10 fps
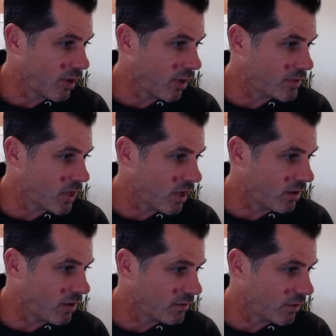no problem,
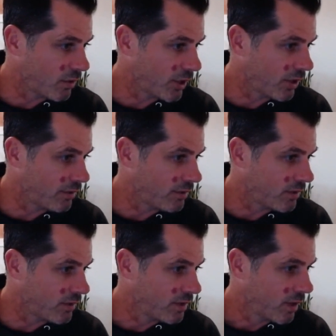Don. All good.
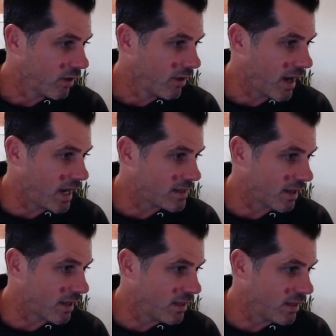All right,
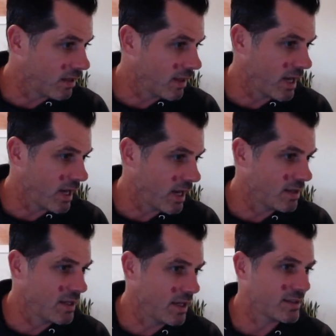guys, I think that
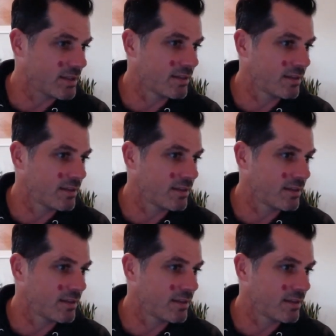is it.